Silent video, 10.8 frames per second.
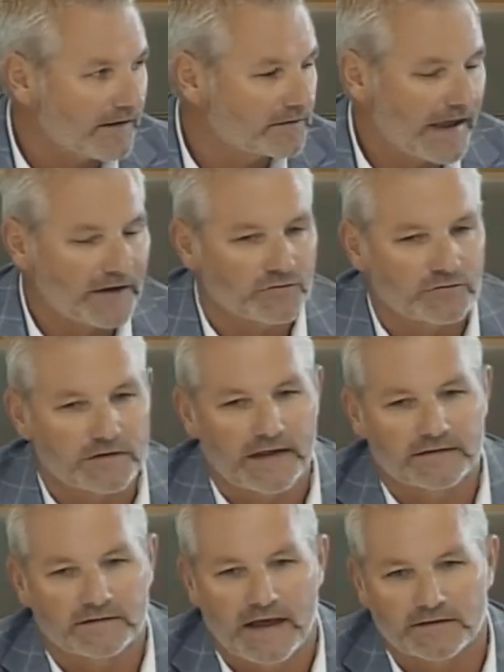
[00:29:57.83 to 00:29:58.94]
actually
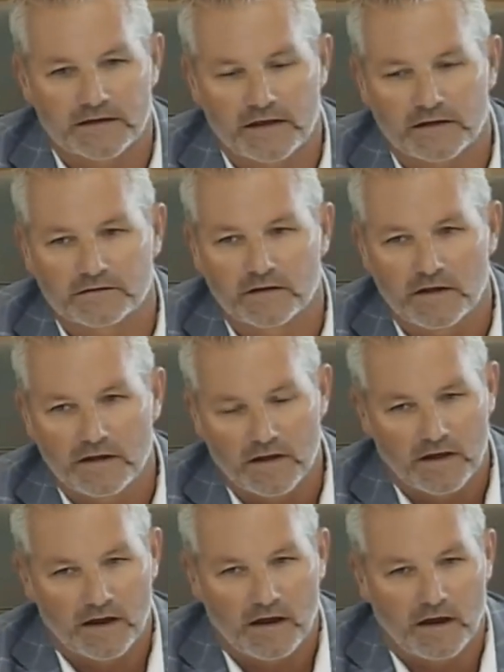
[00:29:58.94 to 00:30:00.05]
that's not the case.
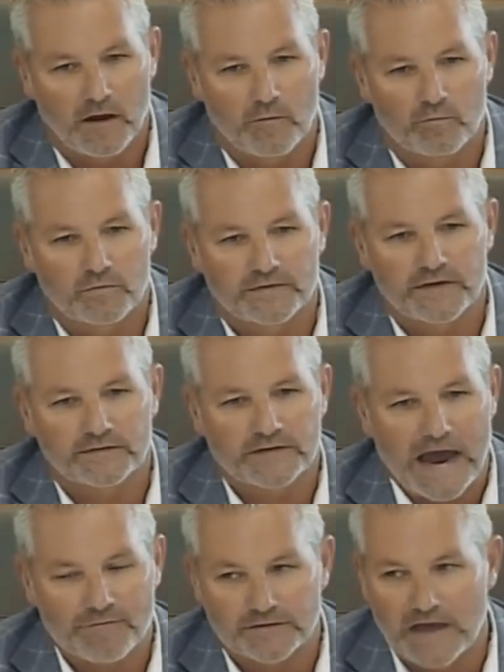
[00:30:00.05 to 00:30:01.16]
City
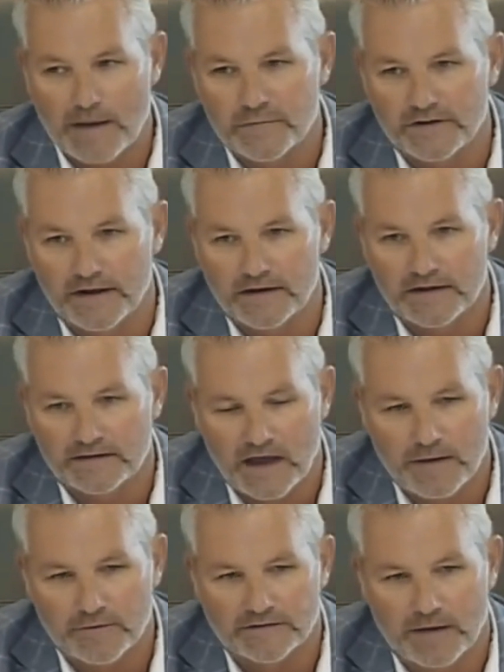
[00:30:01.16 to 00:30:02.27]
staff
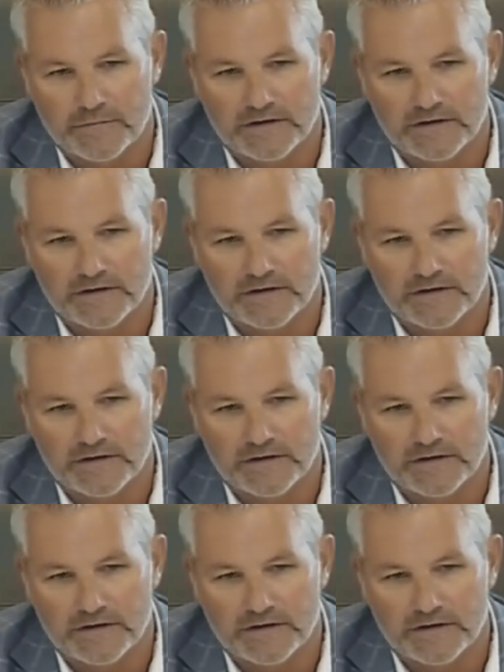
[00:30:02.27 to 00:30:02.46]
time has not been